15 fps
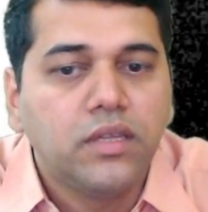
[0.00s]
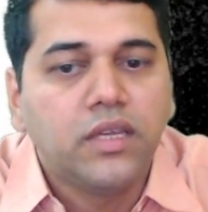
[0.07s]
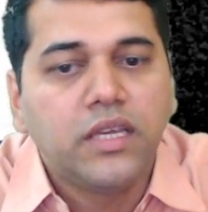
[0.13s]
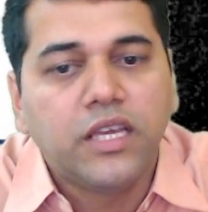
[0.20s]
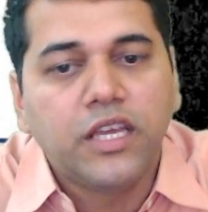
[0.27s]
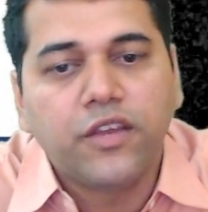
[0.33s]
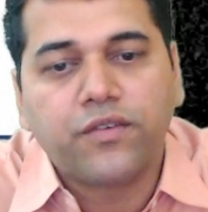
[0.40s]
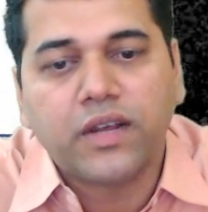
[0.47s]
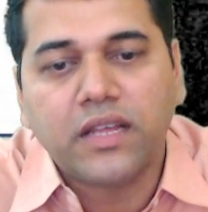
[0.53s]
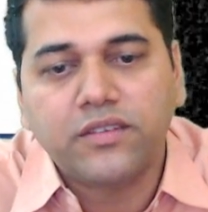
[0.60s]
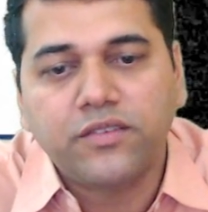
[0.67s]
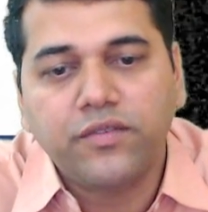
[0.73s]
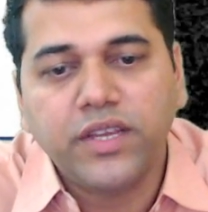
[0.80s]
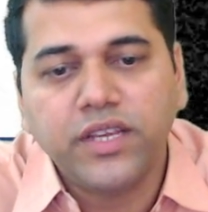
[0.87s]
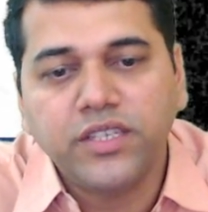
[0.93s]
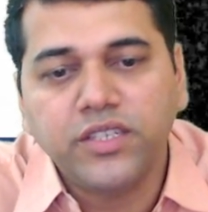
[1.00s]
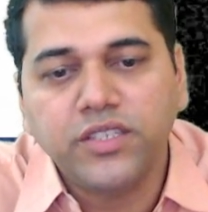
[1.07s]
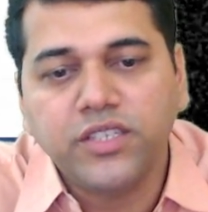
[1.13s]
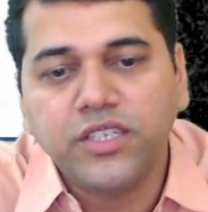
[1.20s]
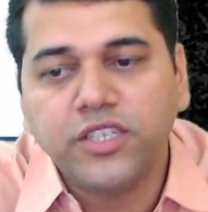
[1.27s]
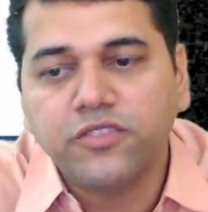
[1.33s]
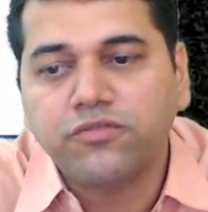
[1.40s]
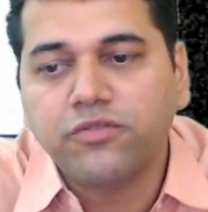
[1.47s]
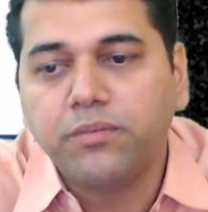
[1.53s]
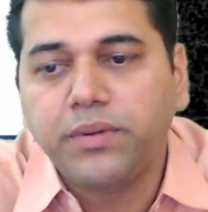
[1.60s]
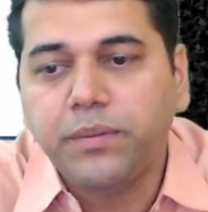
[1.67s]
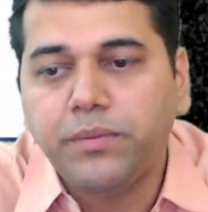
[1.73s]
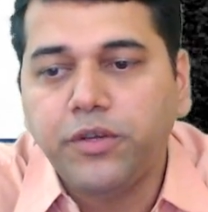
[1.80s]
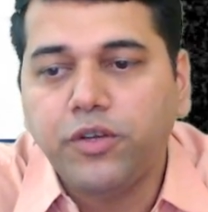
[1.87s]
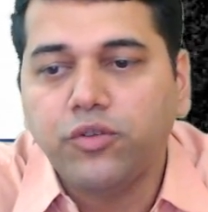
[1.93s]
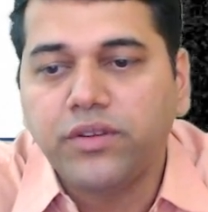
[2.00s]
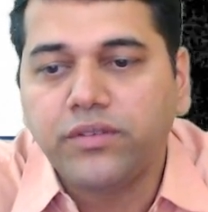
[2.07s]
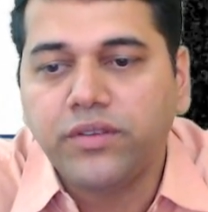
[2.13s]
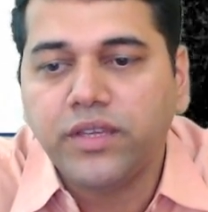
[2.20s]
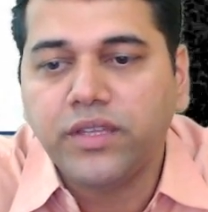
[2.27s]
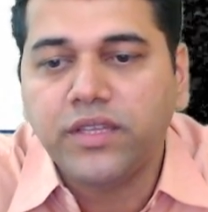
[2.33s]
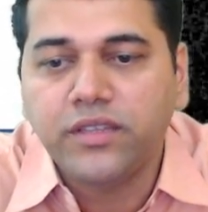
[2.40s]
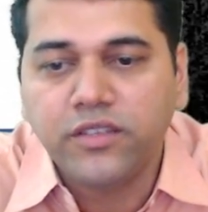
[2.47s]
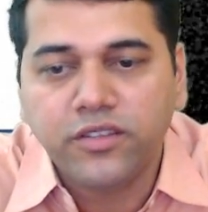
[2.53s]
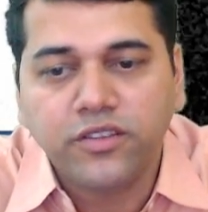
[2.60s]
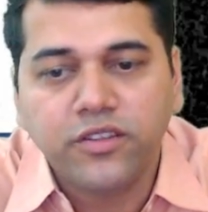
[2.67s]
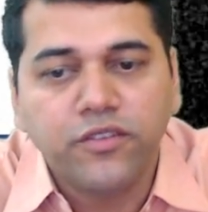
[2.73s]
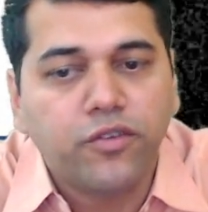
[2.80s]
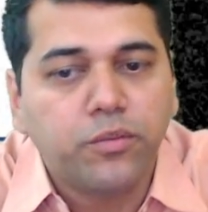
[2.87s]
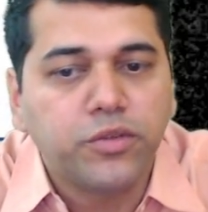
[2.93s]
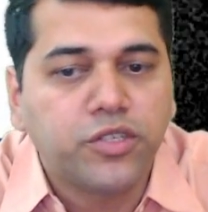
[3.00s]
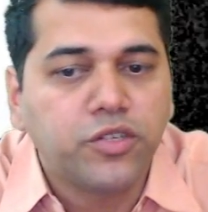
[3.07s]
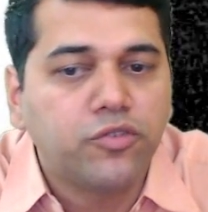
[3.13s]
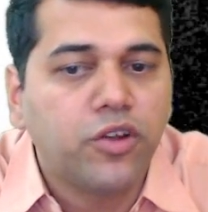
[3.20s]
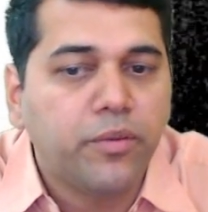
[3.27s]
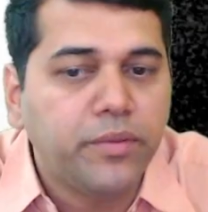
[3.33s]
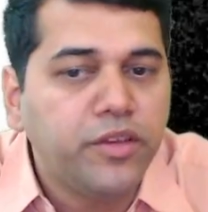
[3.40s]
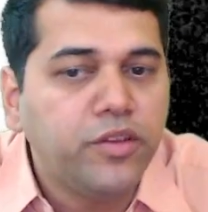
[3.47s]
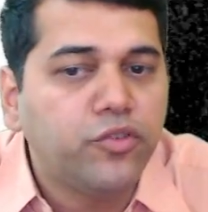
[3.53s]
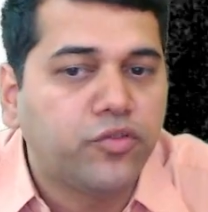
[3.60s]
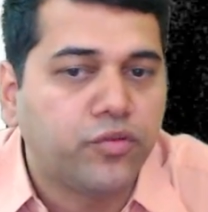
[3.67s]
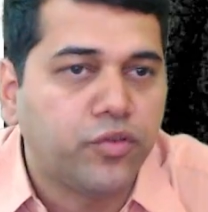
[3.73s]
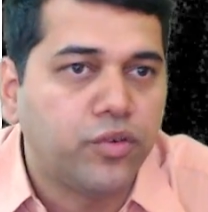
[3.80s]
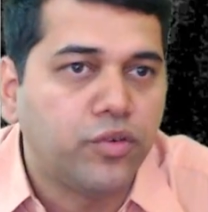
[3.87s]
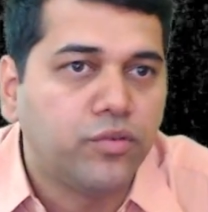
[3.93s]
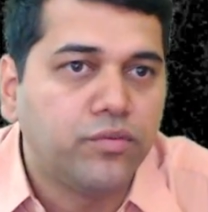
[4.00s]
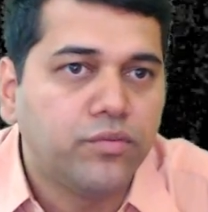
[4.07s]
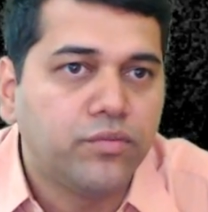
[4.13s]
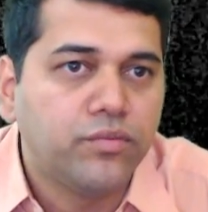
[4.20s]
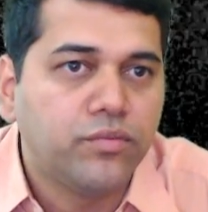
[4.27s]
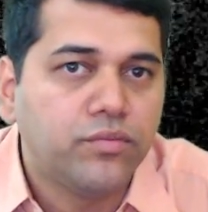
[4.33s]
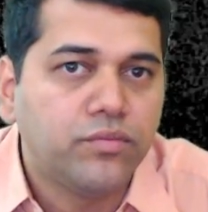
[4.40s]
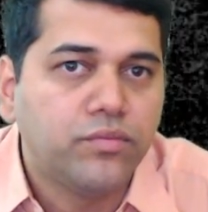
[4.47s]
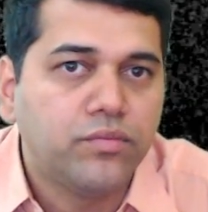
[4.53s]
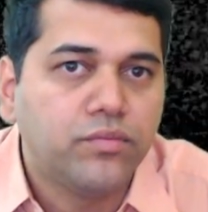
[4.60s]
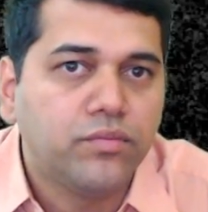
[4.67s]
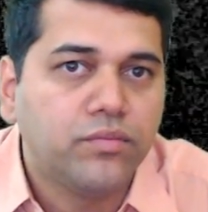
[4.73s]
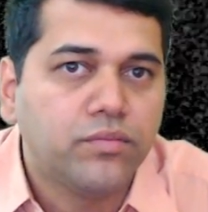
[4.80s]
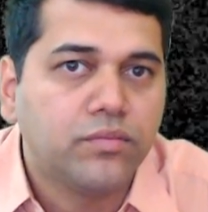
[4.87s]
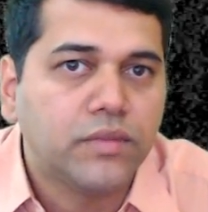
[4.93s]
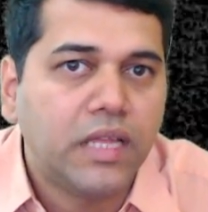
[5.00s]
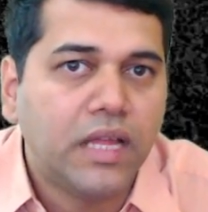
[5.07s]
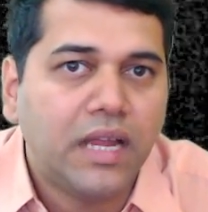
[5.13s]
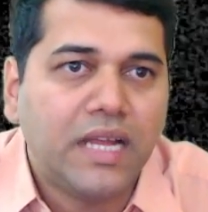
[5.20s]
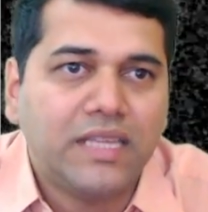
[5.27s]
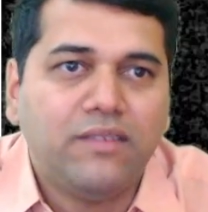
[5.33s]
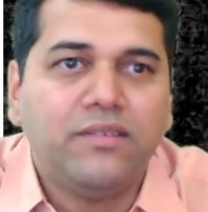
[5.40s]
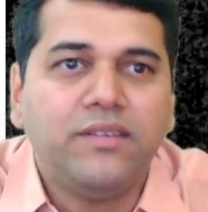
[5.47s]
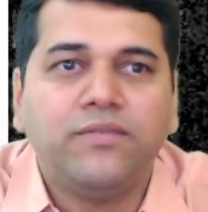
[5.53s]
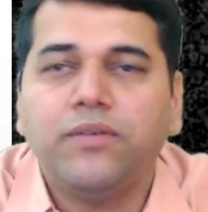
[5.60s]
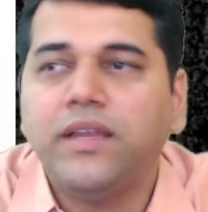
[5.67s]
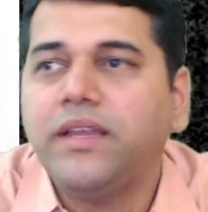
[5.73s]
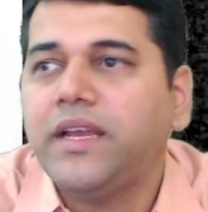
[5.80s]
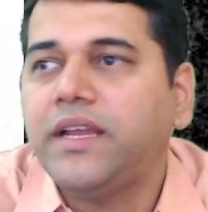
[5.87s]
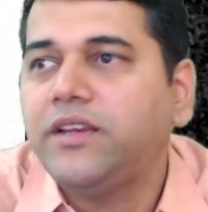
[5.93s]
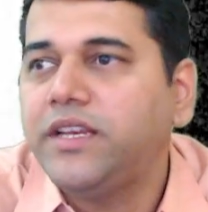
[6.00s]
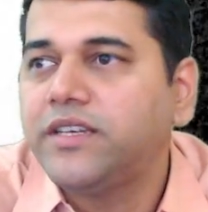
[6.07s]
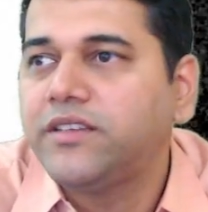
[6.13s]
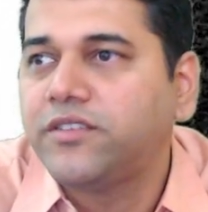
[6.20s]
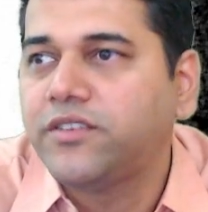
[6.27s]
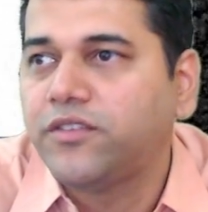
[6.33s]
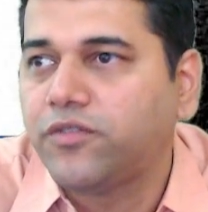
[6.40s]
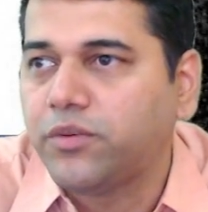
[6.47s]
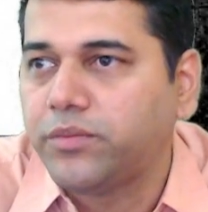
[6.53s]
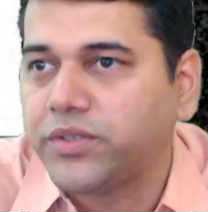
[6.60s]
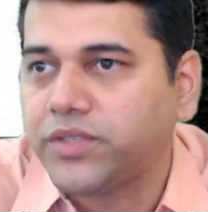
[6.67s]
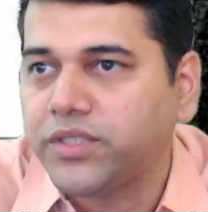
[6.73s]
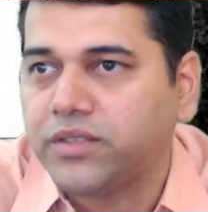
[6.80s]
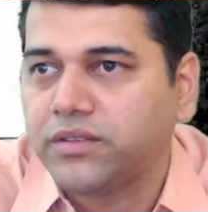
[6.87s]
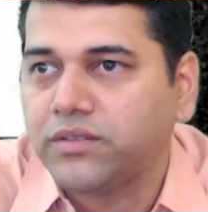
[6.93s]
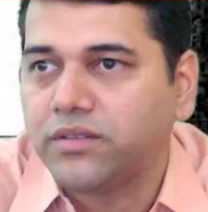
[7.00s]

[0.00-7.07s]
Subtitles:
If classification changes from PP to NCA, then this information would have been useful. Otherwise, why I need this information?